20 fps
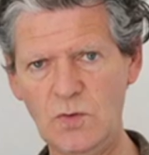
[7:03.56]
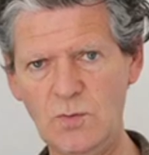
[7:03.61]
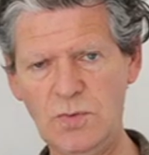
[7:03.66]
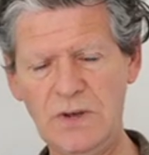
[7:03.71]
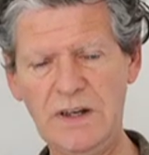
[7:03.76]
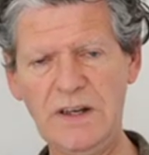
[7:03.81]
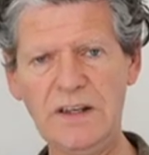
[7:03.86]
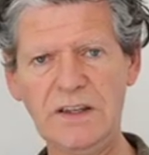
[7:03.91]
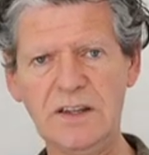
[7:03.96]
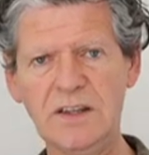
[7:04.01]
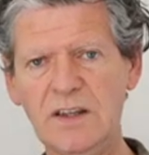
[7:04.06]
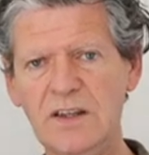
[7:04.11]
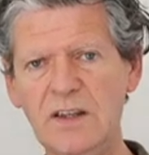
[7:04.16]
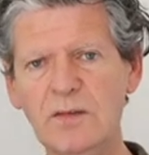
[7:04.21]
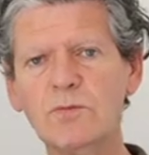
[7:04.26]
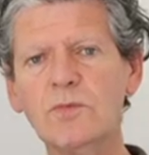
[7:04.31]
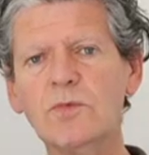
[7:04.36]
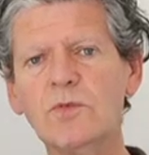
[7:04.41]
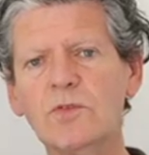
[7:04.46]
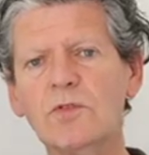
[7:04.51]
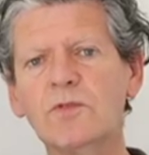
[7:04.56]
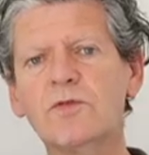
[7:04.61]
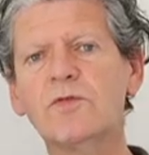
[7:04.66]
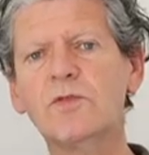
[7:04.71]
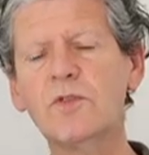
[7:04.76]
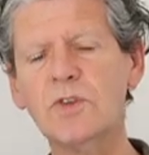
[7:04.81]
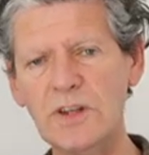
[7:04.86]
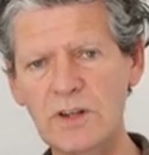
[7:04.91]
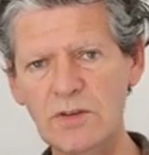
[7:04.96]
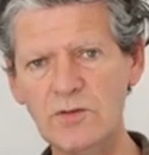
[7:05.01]
back and get more
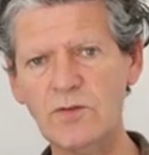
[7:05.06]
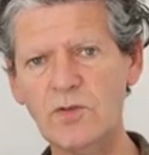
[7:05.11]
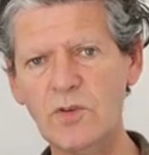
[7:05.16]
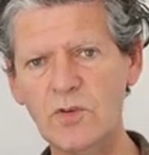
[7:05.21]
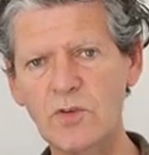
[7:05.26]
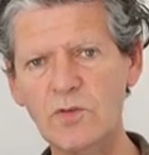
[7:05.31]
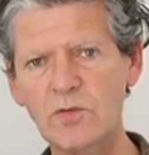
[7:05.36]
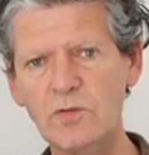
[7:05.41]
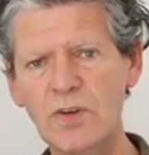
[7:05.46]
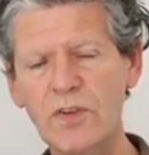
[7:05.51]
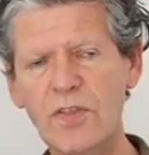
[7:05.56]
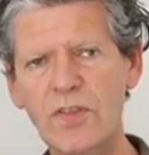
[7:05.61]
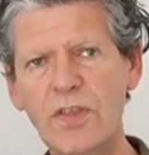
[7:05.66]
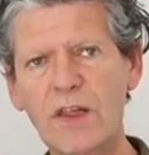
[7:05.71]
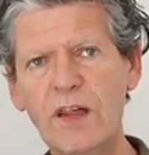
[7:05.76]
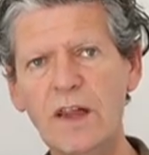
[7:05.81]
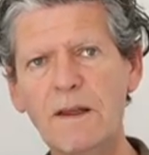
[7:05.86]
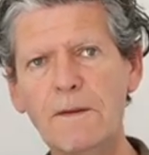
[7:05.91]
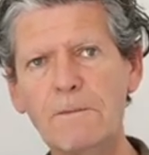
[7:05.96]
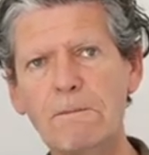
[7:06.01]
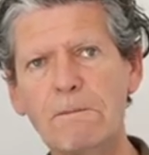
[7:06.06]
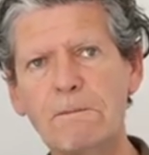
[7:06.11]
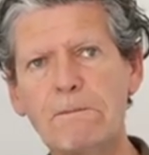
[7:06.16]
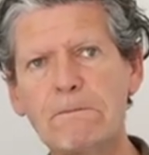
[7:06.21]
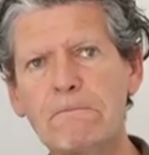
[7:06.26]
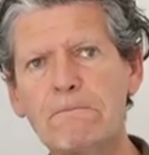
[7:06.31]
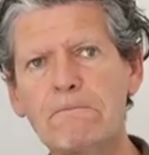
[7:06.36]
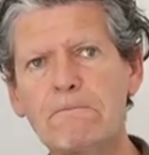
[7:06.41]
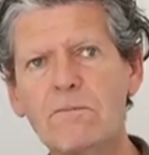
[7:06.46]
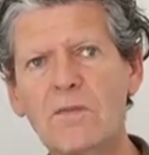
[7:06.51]
fully involved with that,
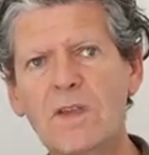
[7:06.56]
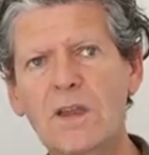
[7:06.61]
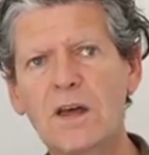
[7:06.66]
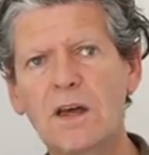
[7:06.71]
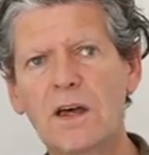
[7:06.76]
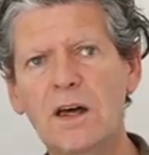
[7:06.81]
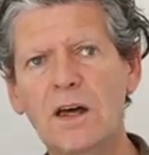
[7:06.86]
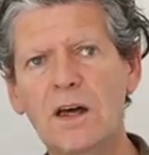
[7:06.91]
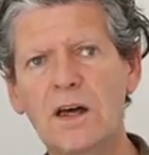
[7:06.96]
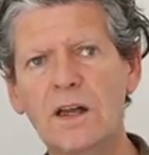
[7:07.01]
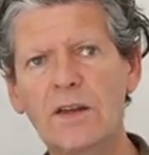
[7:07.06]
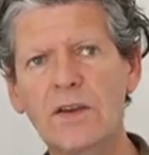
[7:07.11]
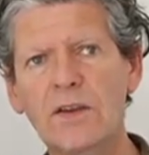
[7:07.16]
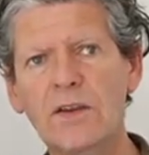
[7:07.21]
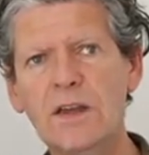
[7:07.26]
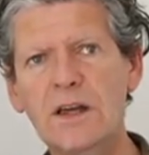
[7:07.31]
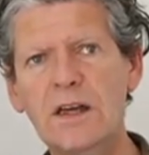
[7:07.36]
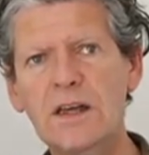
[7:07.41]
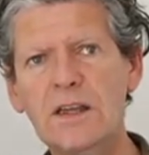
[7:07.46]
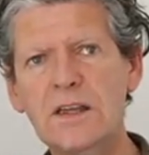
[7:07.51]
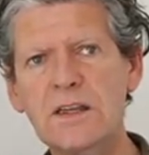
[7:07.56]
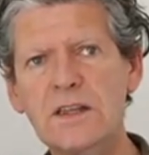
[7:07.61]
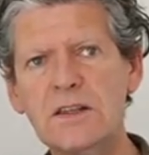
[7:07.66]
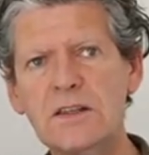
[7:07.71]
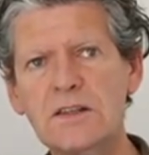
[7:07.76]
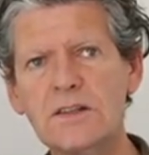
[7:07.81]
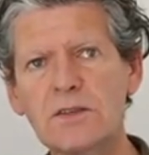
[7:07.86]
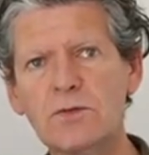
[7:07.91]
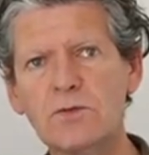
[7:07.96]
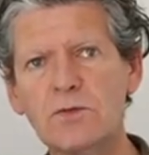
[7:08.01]
and that
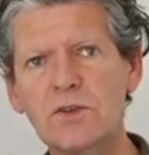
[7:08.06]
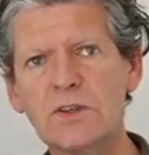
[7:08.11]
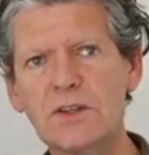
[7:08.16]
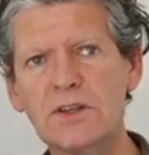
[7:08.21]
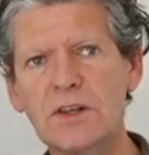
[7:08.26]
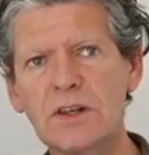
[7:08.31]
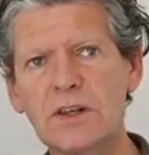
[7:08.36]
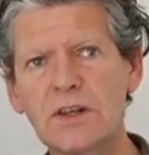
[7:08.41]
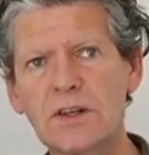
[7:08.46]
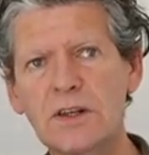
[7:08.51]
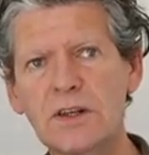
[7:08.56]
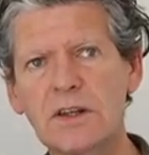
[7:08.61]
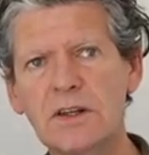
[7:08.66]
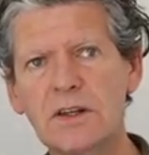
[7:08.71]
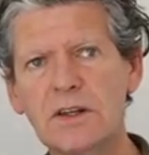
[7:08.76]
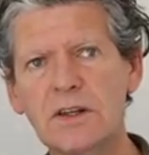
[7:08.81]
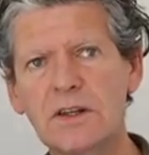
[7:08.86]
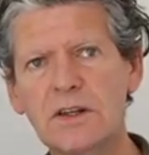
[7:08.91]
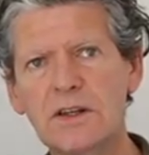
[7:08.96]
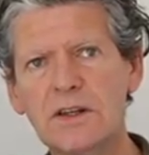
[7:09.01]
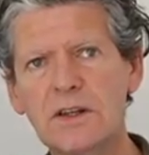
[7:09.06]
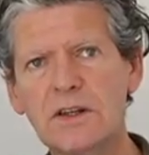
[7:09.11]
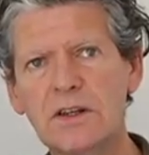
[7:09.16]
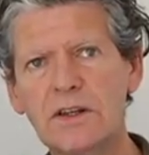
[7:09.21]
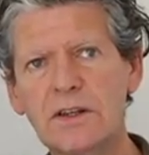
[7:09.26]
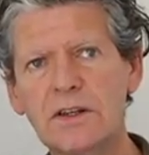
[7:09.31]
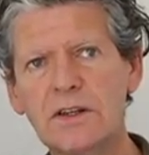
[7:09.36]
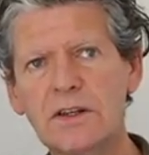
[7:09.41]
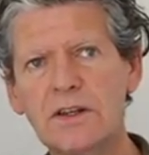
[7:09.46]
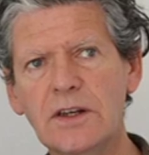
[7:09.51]
is what I
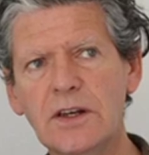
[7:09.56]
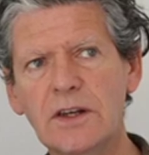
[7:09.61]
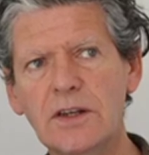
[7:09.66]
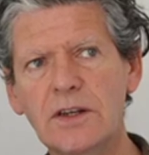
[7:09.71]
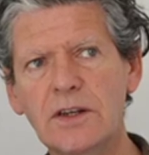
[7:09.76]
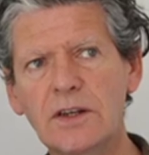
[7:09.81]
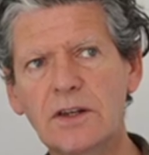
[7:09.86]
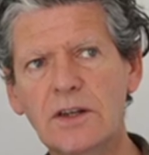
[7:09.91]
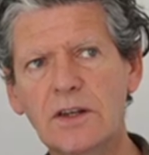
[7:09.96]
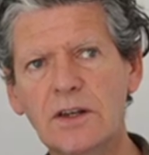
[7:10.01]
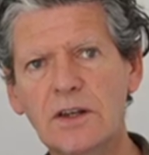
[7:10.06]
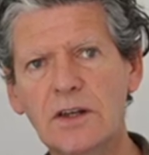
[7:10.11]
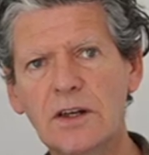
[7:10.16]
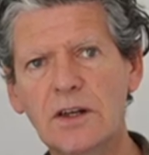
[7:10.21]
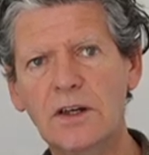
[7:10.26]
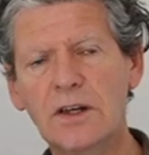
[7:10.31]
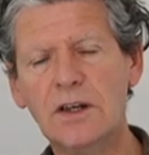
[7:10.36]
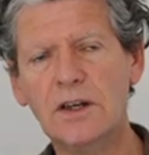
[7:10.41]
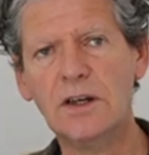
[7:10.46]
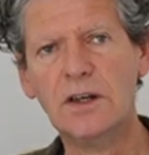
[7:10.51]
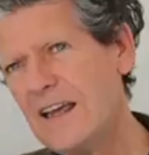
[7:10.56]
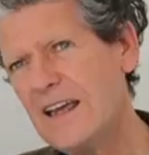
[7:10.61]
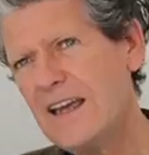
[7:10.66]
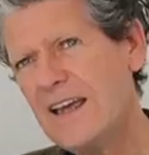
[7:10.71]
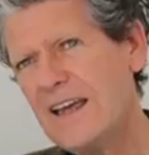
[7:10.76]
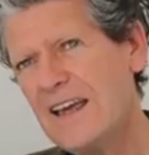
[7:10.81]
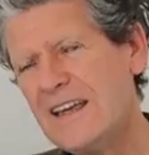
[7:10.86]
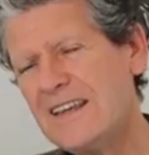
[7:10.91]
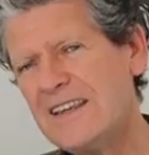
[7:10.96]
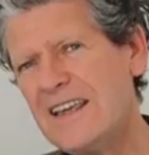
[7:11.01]
did.
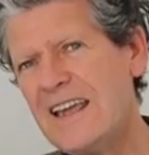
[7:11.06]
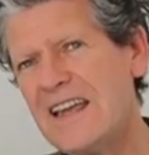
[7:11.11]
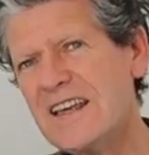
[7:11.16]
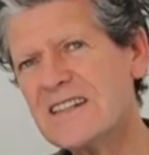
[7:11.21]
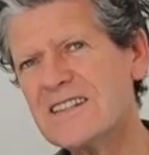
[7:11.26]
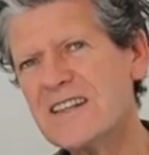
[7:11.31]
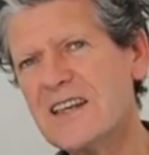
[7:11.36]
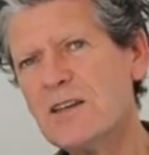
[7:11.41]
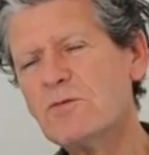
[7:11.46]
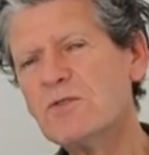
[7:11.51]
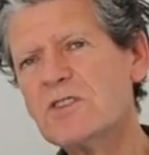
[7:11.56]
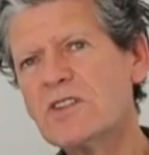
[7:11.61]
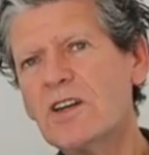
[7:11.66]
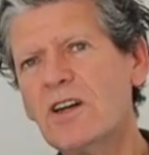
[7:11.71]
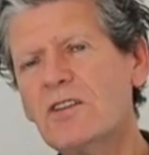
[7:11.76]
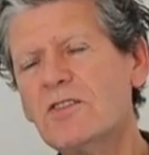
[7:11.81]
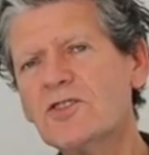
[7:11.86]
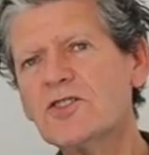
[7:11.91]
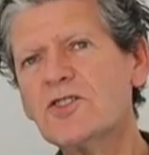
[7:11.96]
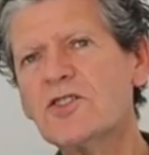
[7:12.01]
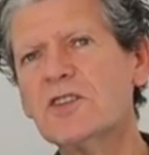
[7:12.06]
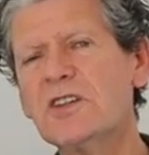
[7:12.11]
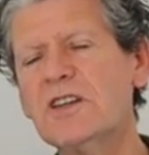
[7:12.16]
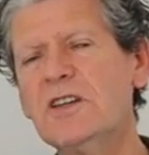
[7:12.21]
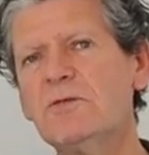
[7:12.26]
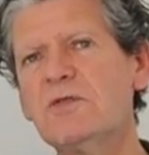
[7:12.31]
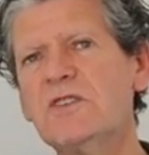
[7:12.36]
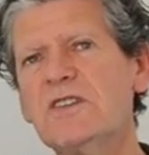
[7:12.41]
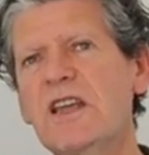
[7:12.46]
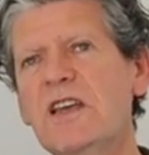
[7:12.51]
Yes, it was cultural.
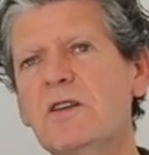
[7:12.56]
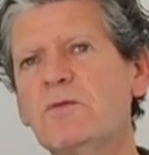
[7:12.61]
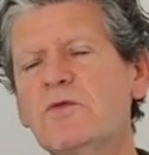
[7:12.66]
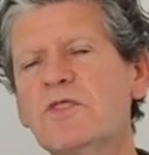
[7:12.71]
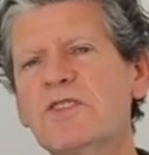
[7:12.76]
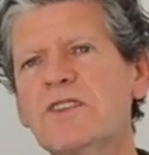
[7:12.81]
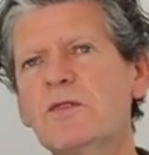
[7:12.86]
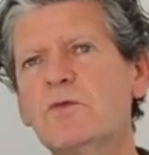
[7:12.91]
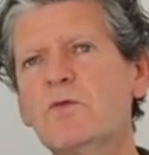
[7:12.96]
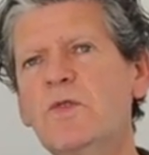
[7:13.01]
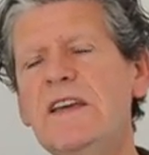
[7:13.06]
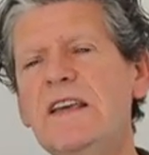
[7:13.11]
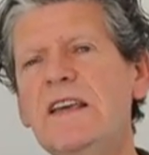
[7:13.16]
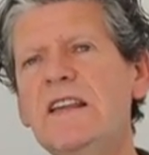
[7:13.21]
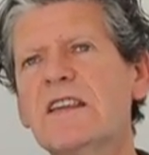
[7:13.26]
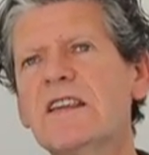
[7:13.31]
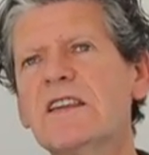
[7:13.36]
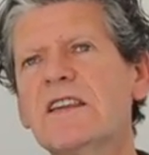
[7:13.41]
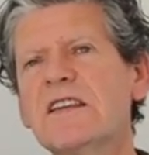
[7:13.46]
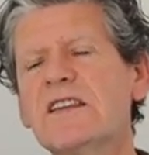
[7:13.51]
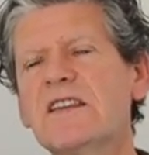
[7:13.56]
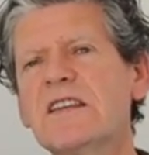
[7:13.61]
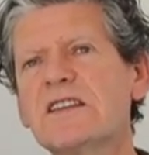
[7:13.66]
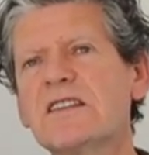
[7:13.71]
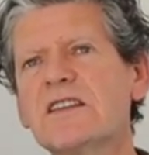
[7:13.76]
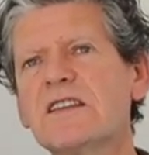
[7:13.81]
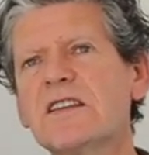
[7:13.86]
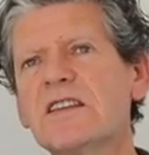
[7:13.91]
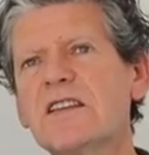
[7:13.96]
It was the way that